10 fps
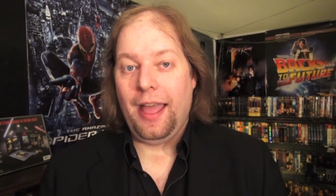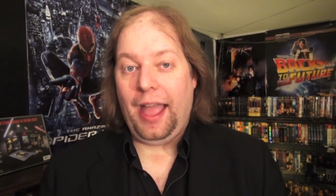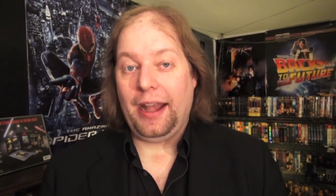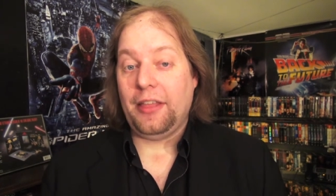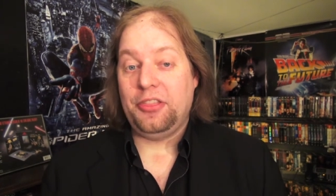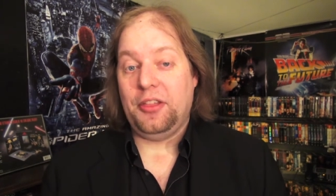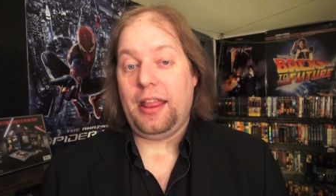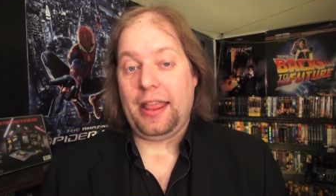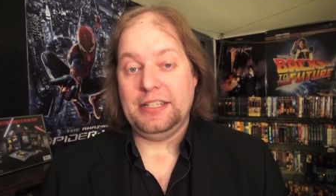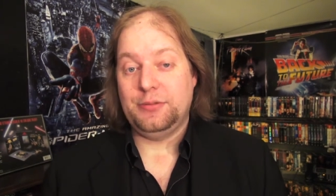And I
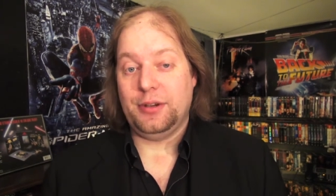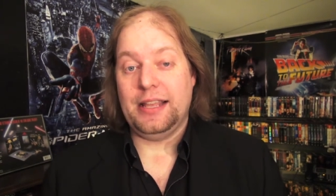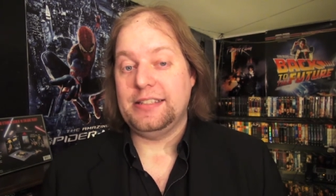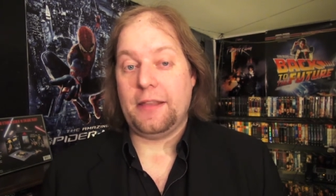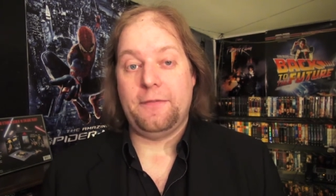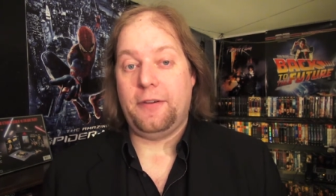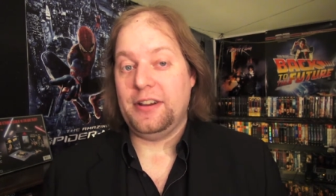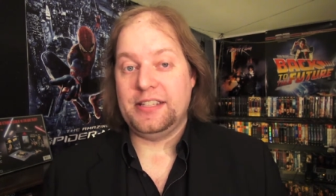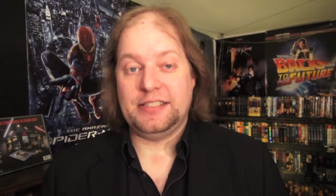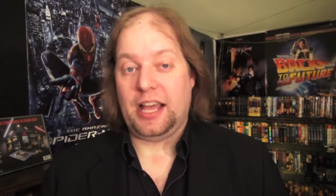think Eastwood is a
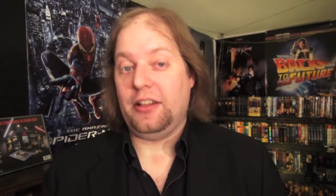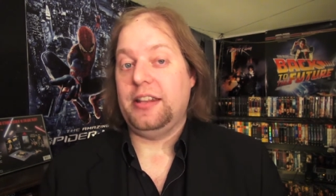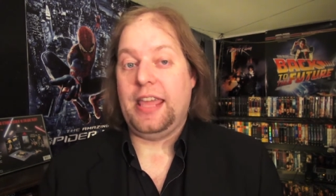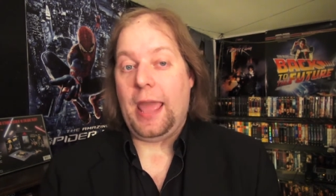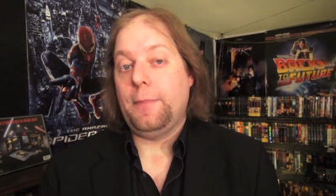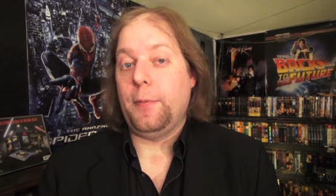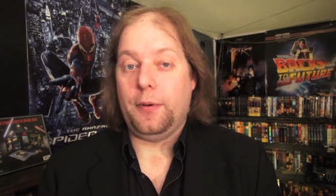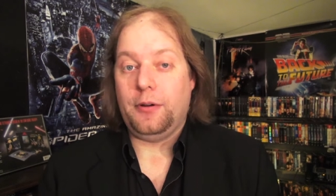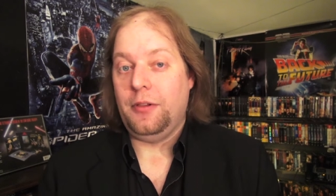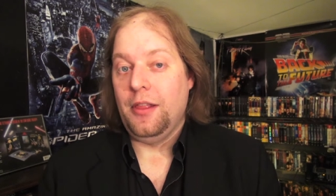very solid,
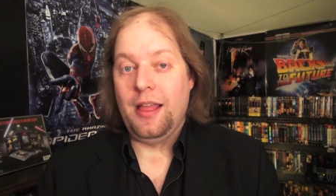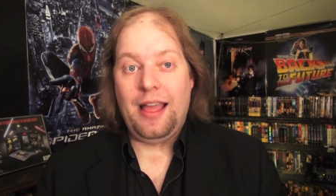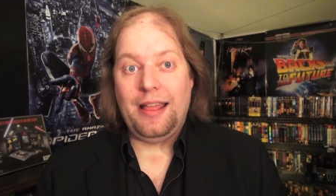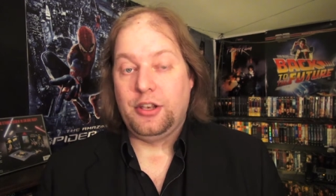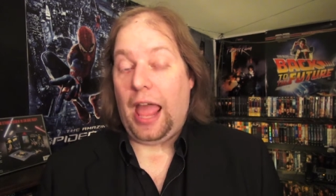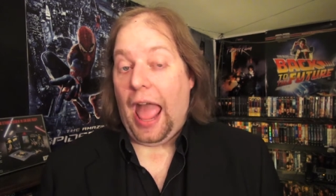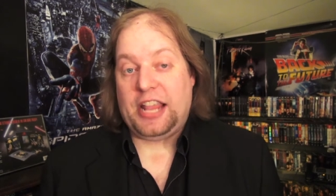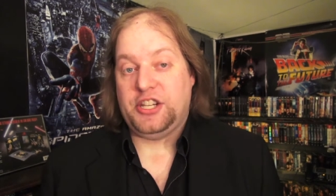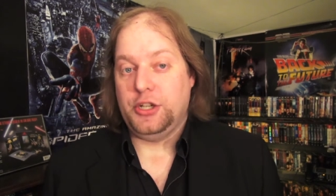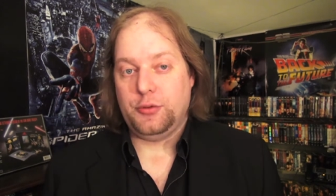capable
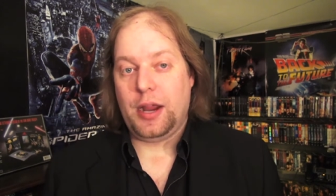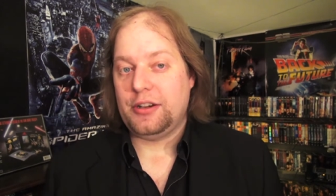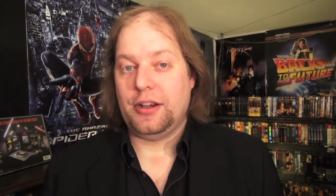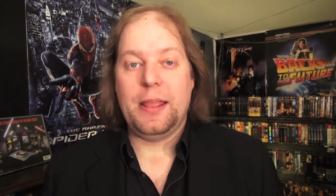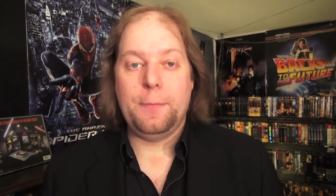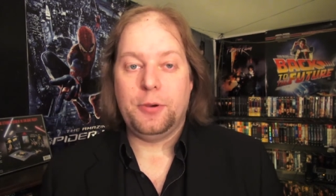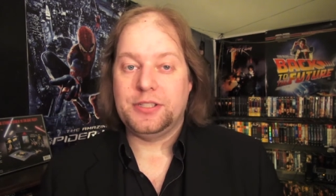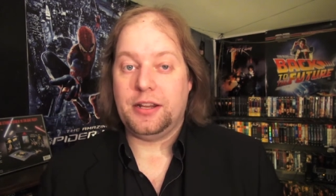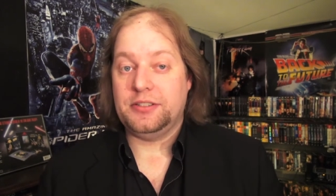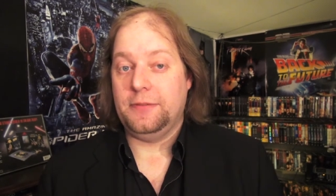action director. He puts
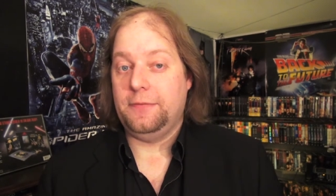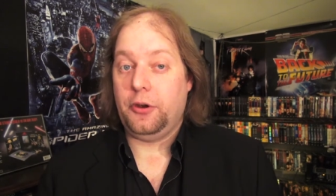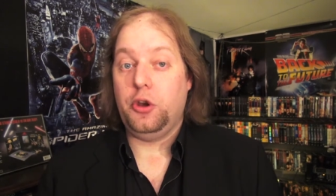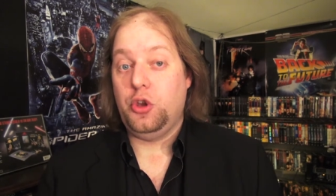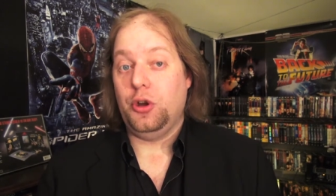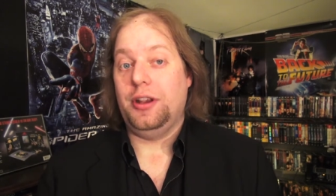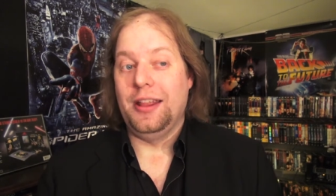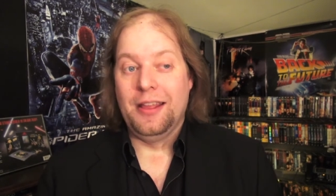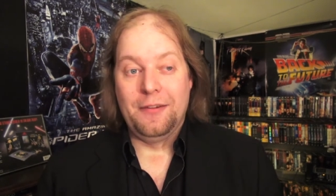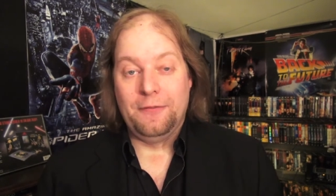together some very good,
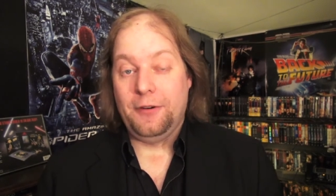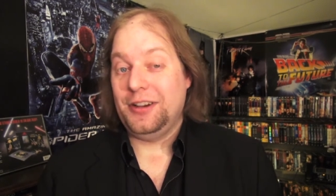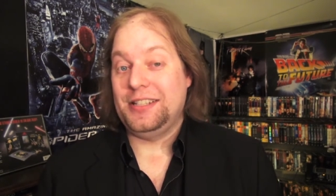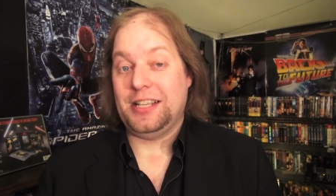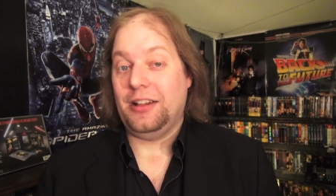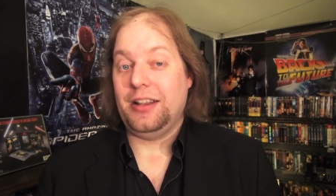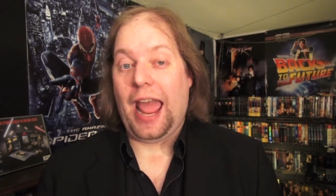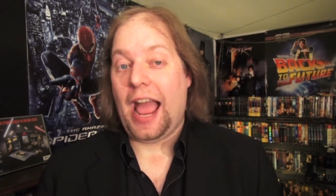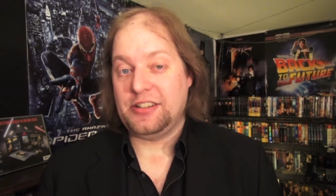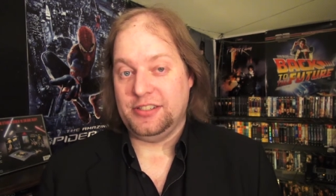very solid
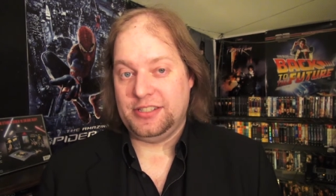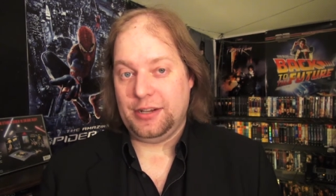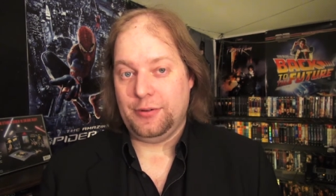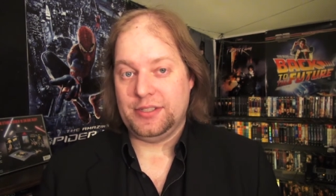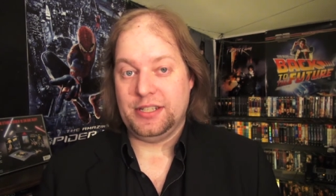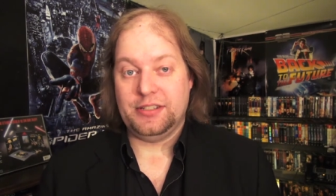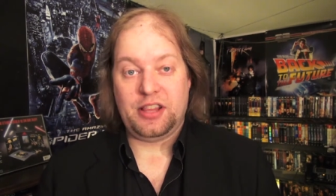action sequences.